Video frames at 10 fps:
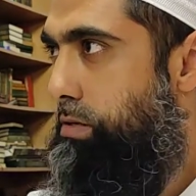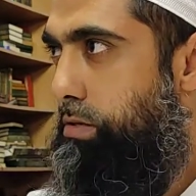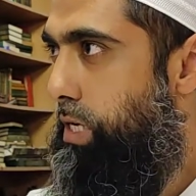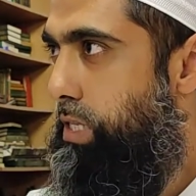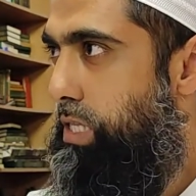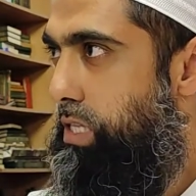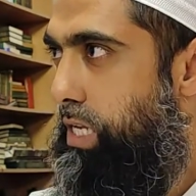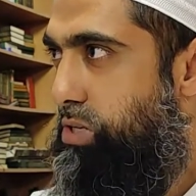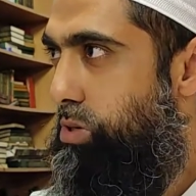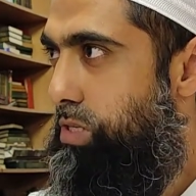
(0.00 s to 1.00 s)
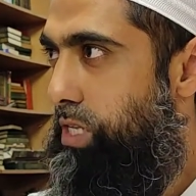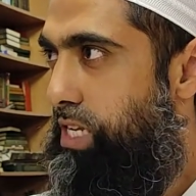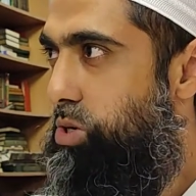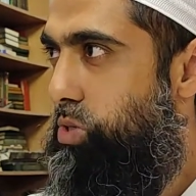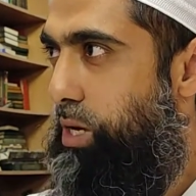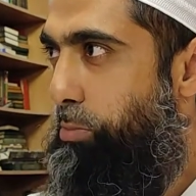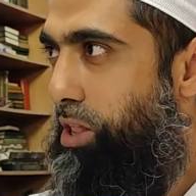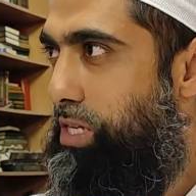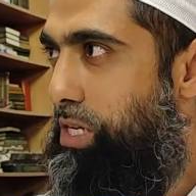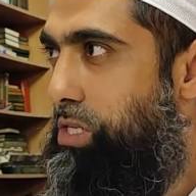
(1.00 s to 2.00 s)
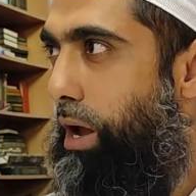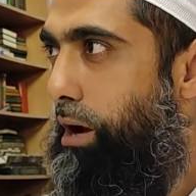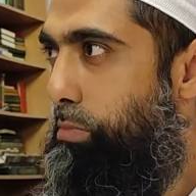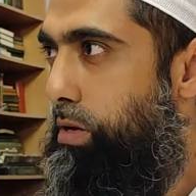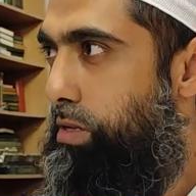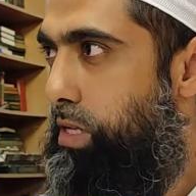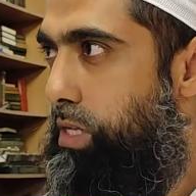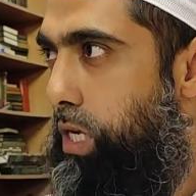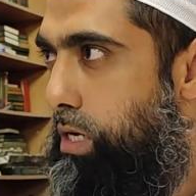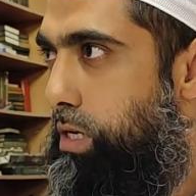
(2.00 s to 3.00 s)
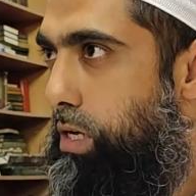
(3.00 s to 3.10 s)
then that's not something that's desirable in the deen.